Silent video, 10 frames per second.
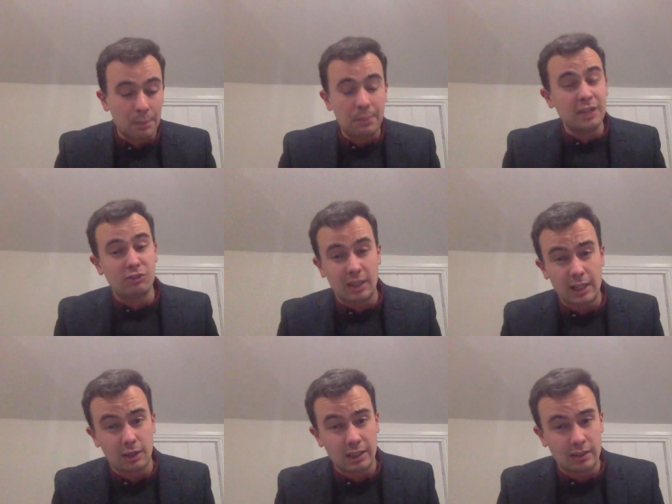
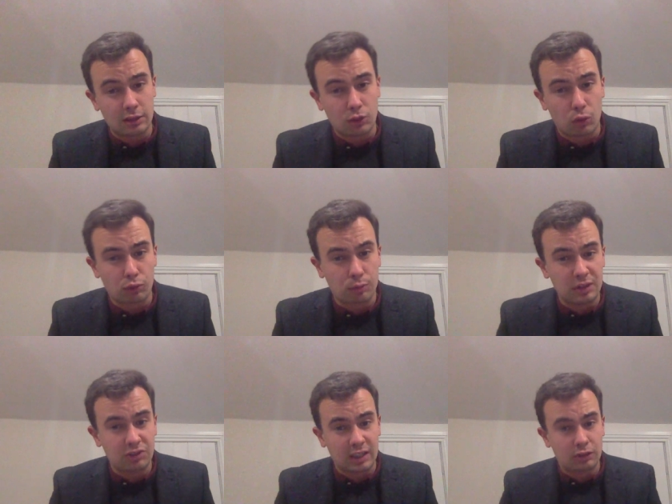basically, I think this horse will be
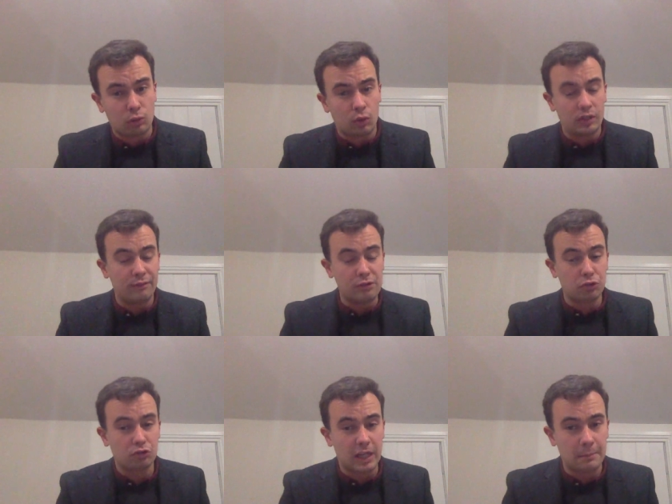six to one if he
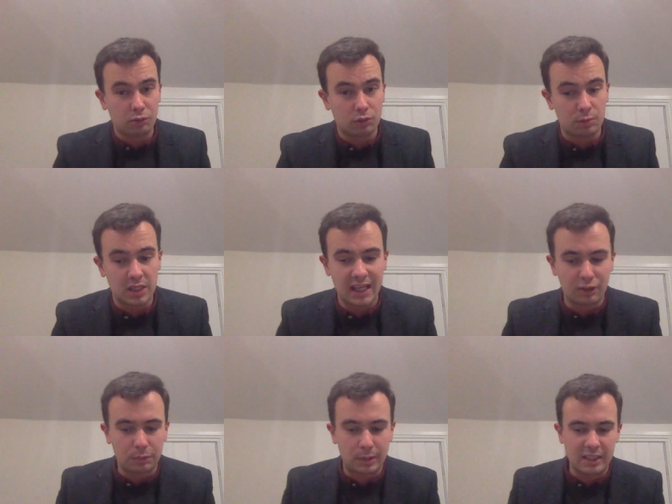was trained by somebody
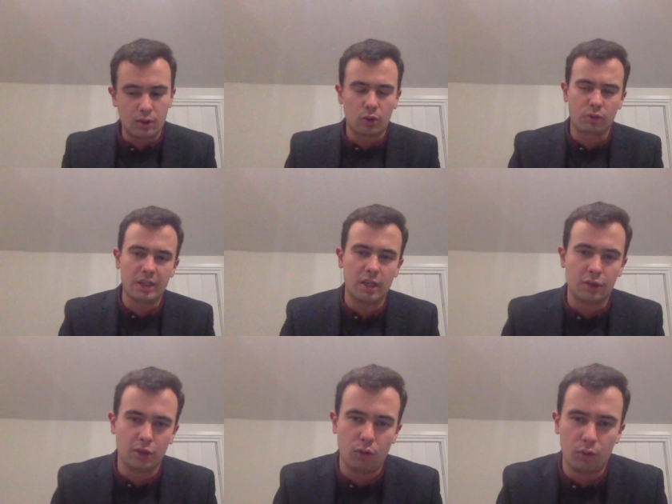else. Paddy Corkery,
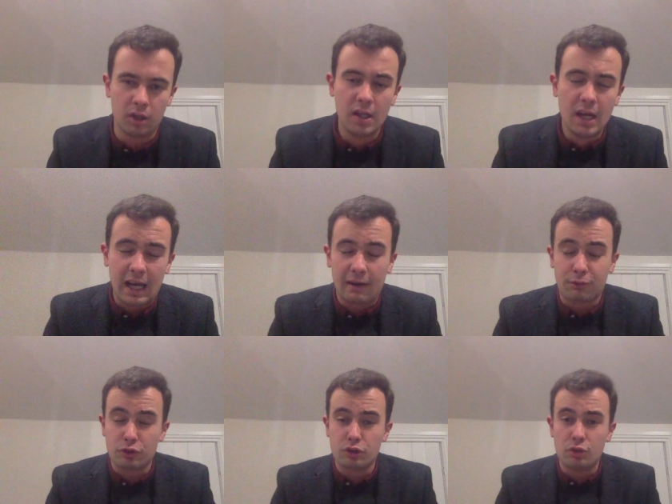not known uh,
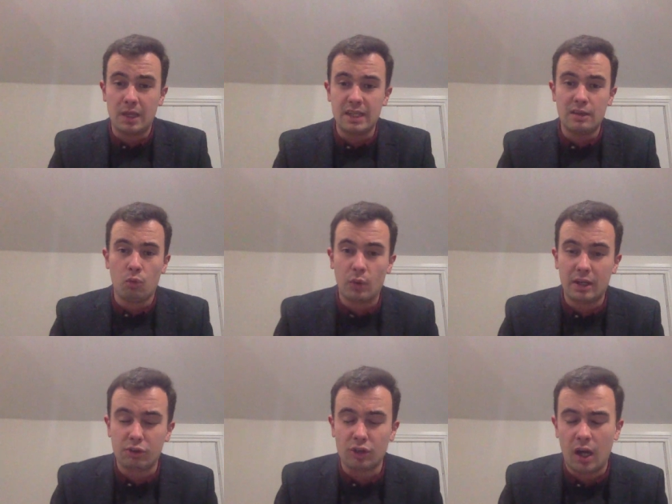for too many
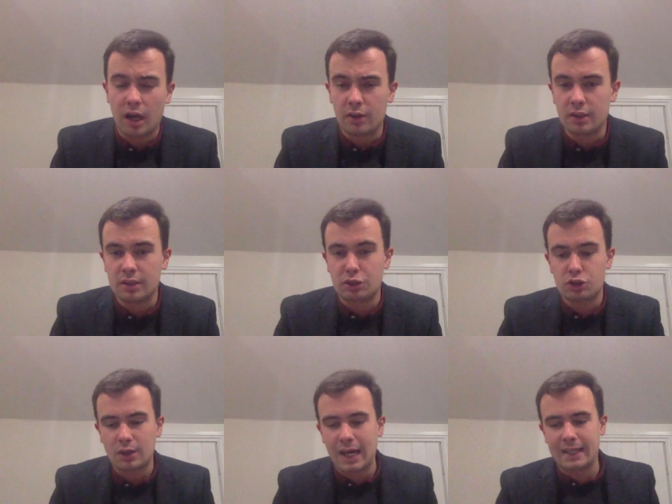winners on the
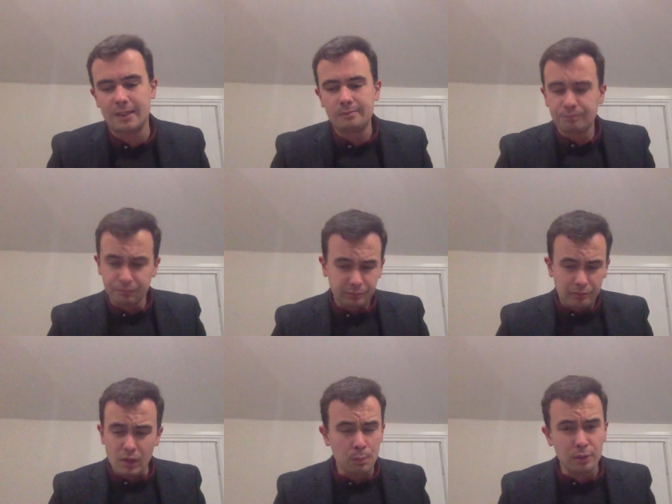track.
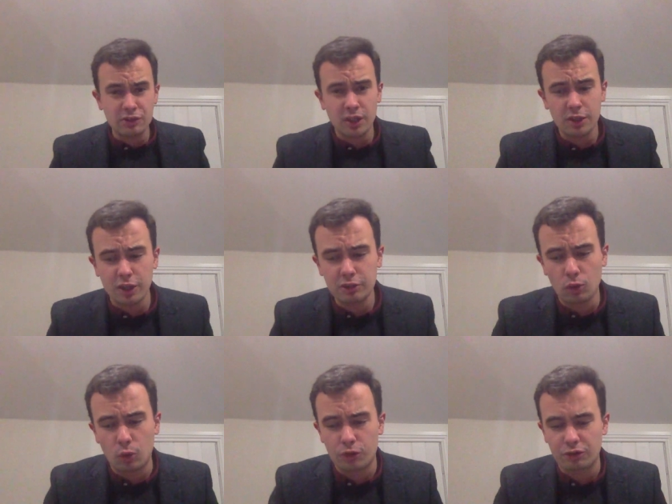But he's got a nice
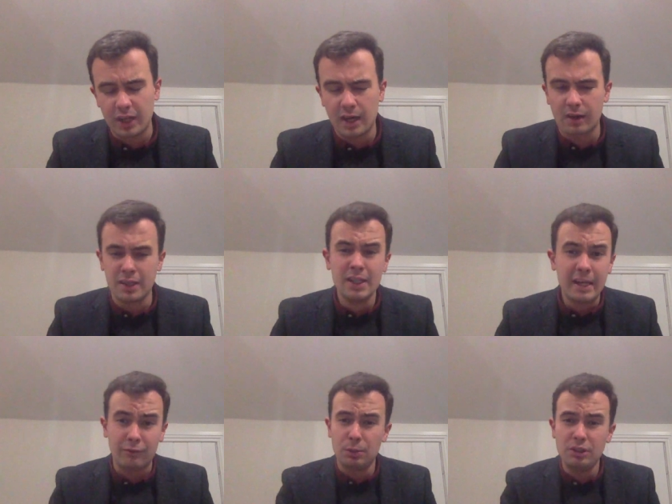horse here, and
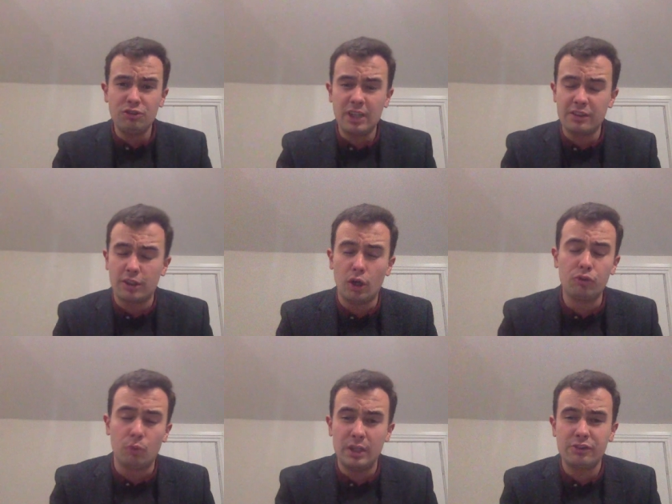if Appreciate It
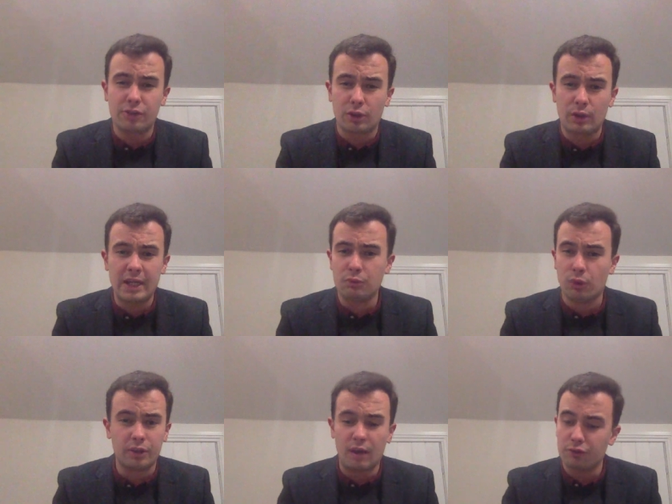goes and wins the Grade
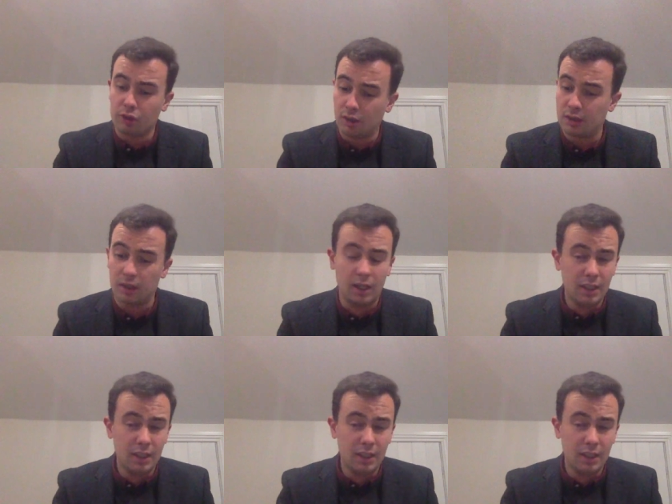One novice hurdle,